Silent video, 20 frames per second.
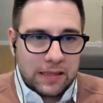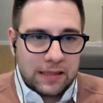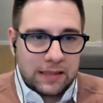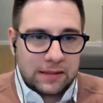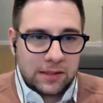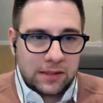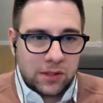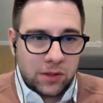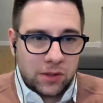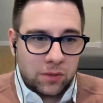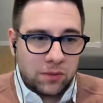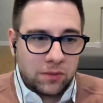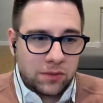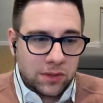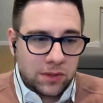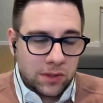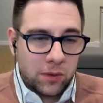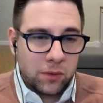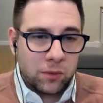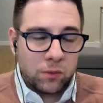So,
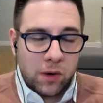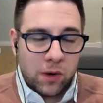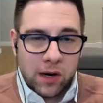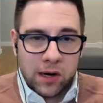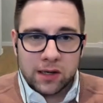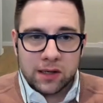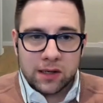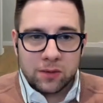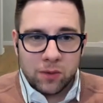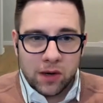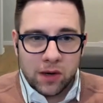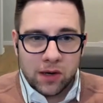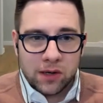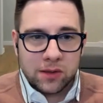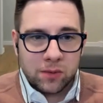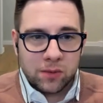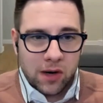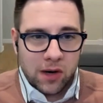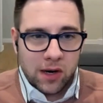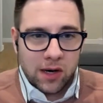so walk, walk
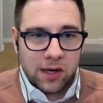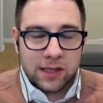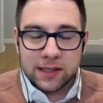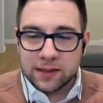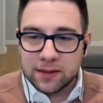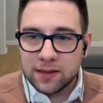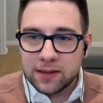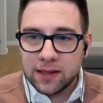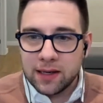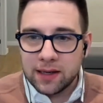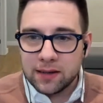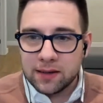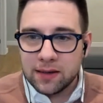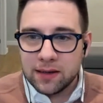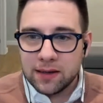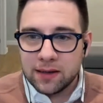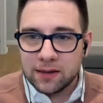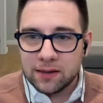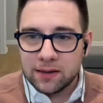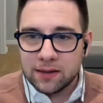the walk and, and,
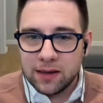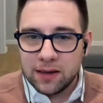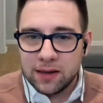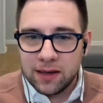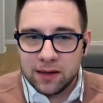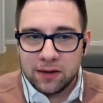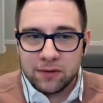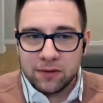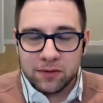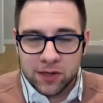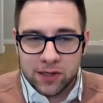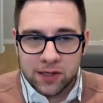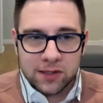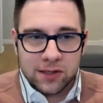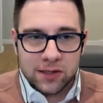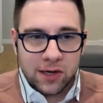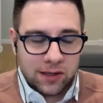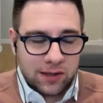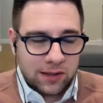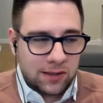and if you're going to
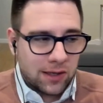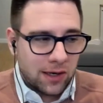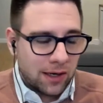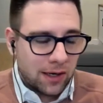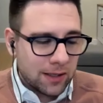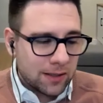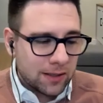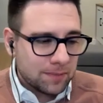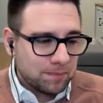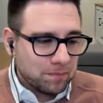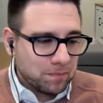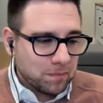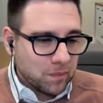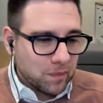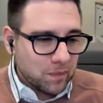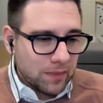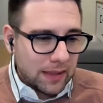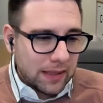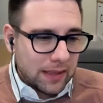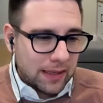talk the talk,
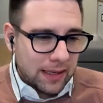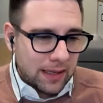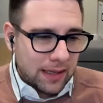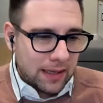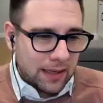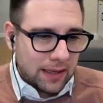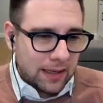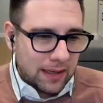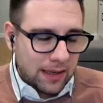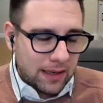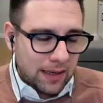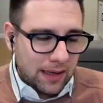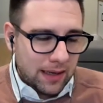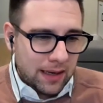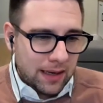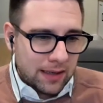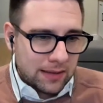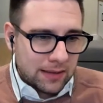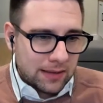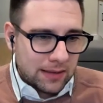uh,
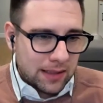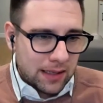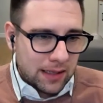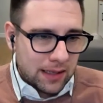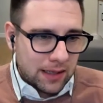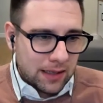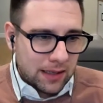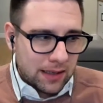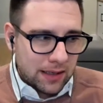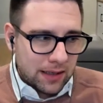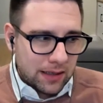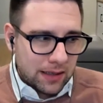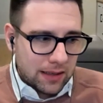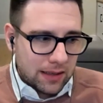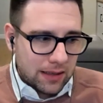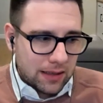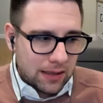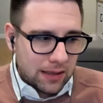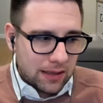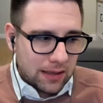and, uh,
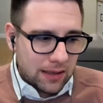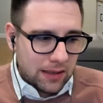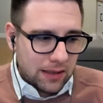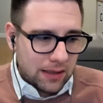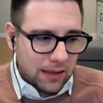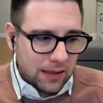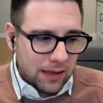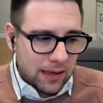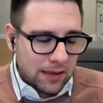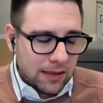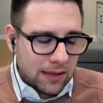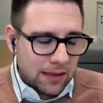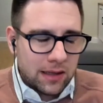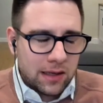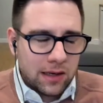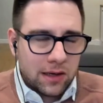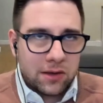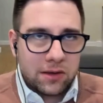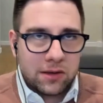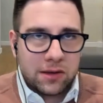And then
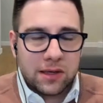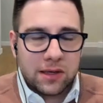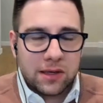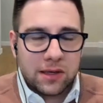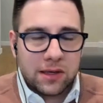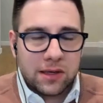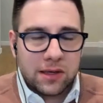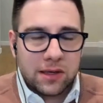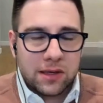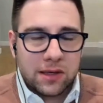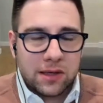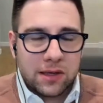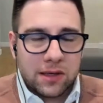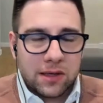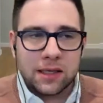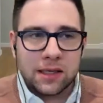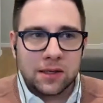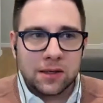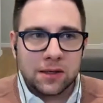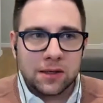the other thing I would say to
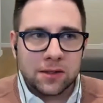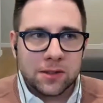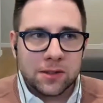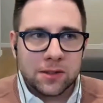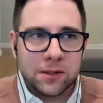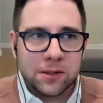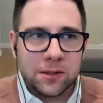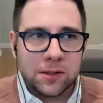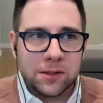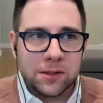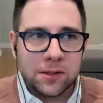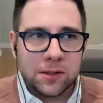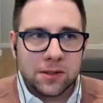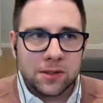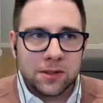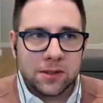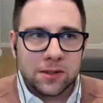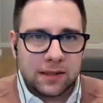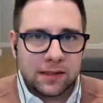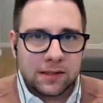leaders,
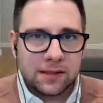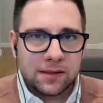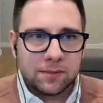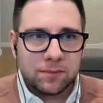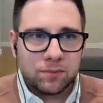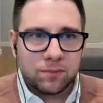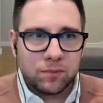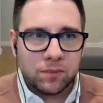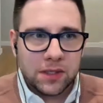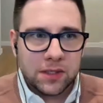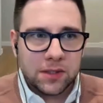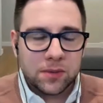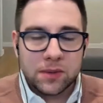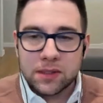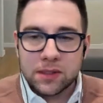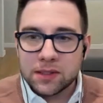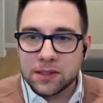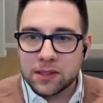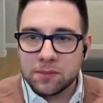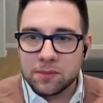and this
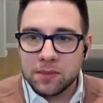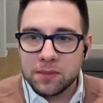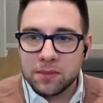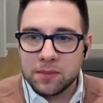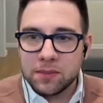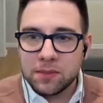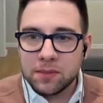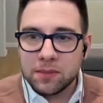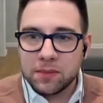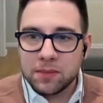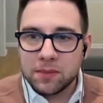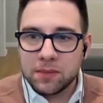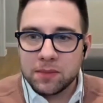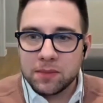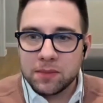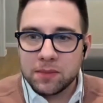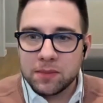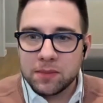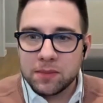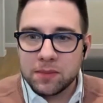one is admittedly a bit of a
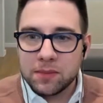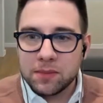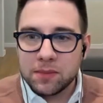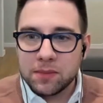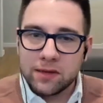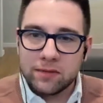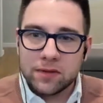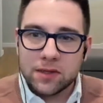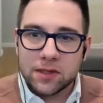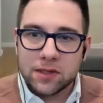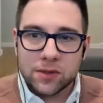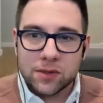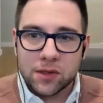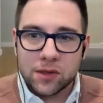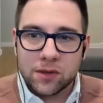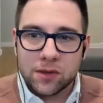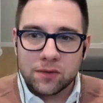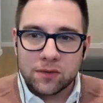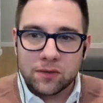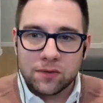struggle and even a
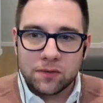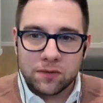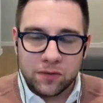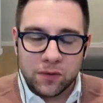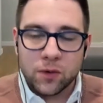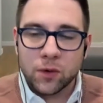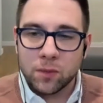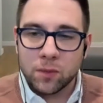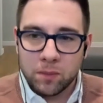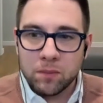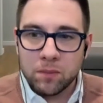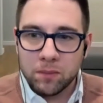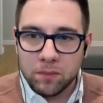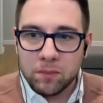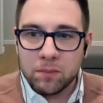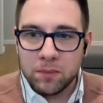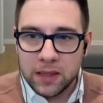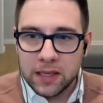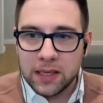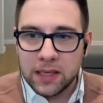struggle for
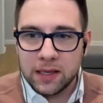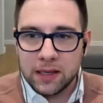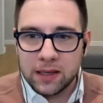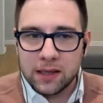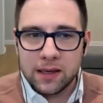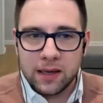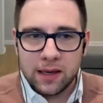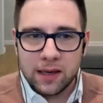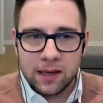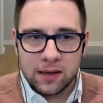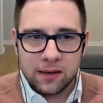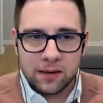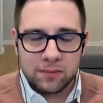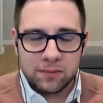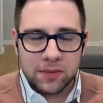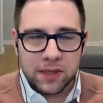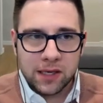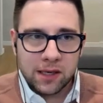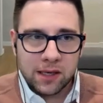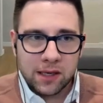me. And I'm
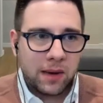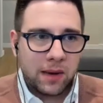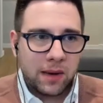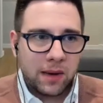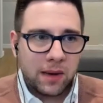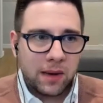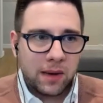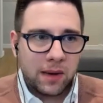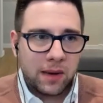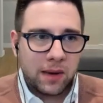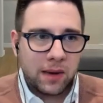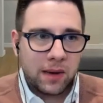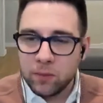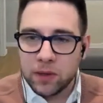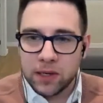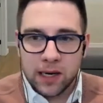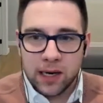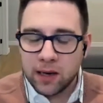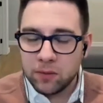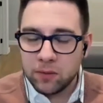thinking back to a time
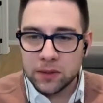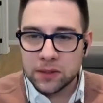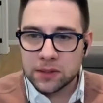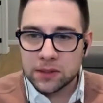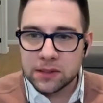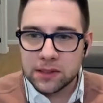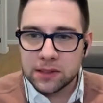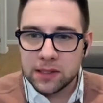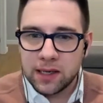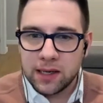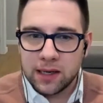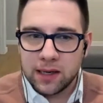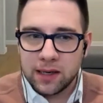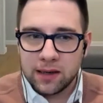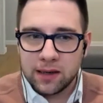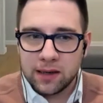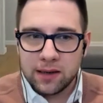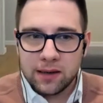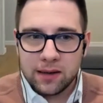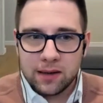when I was uh,
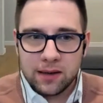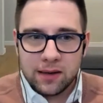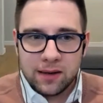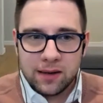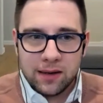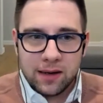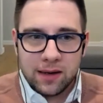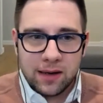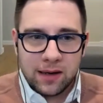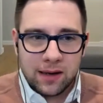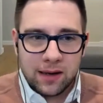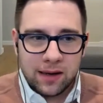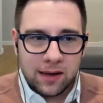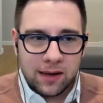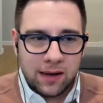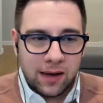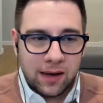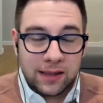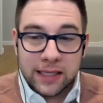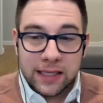uh,
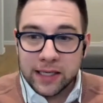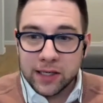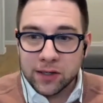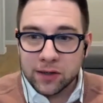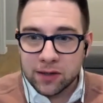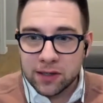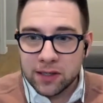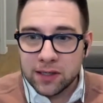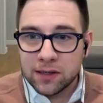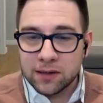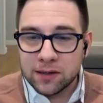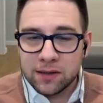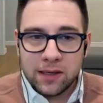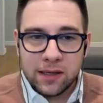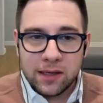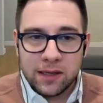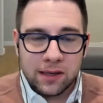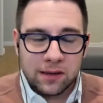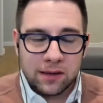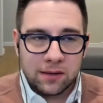a leader in,
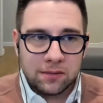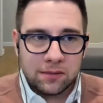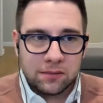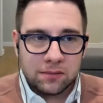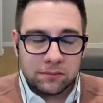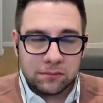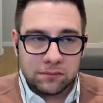in,